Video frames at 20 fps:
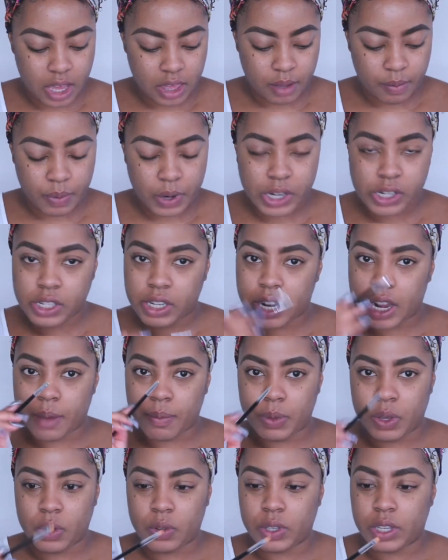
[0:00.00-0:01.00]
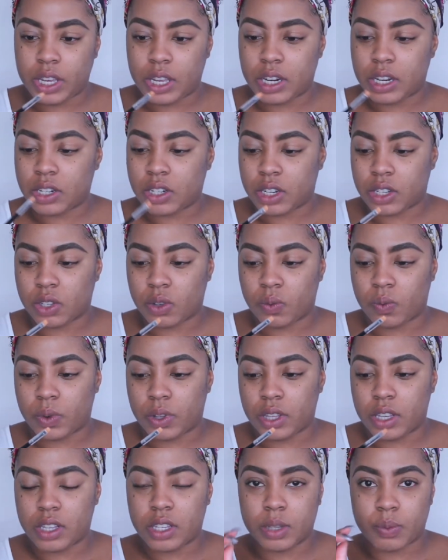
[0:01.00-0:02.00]
And the brush that I'm using is just a
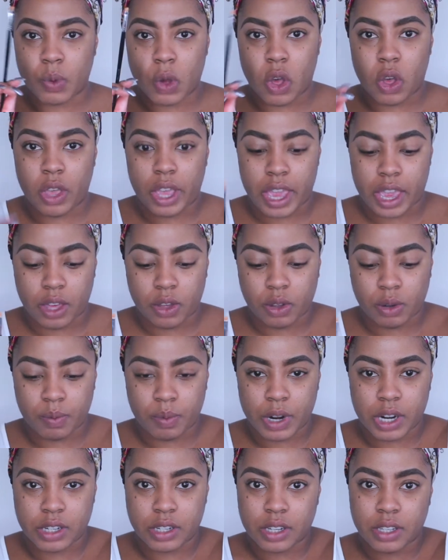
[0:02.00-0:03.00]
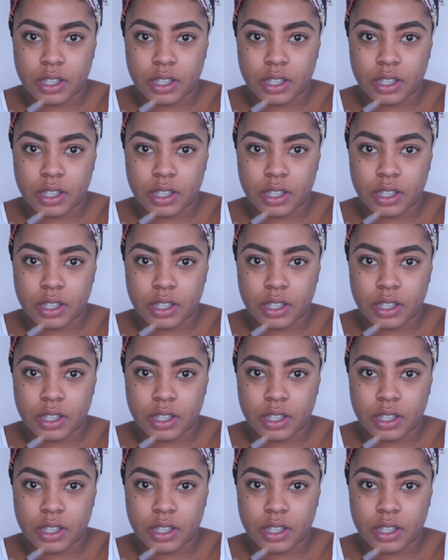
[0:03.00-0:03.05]
really small angled brush.